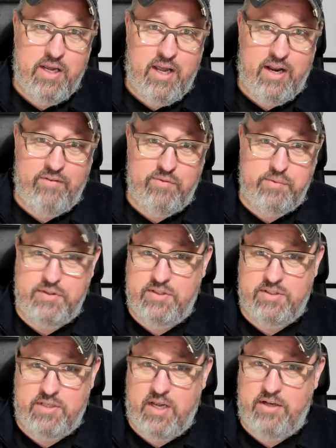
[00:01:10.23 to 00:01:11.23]
and I've been
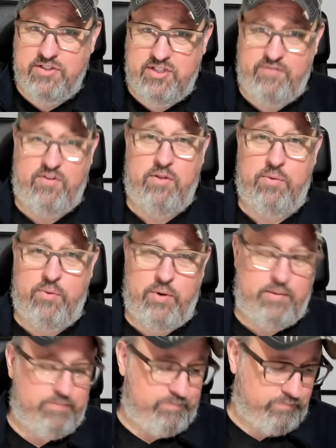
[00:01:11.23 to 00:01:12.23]
kind of sifting through
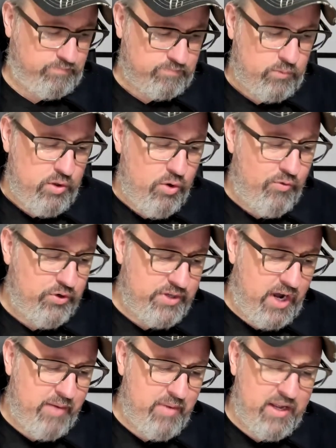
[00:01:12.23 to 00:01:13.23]
it over
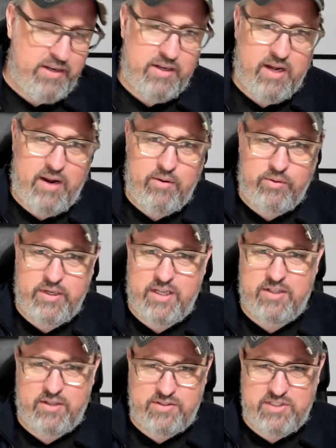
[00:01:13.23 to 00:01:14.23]
time, and I only
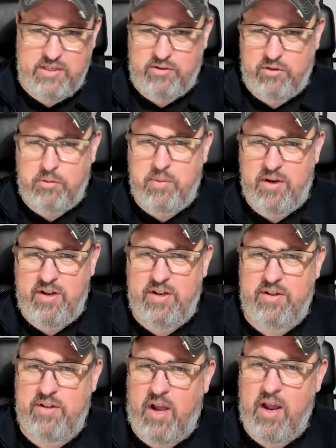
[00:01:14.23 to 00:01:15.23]
get to see a little bit
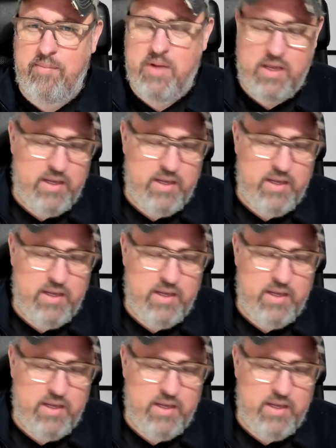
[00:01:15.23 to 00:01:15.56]
at a time.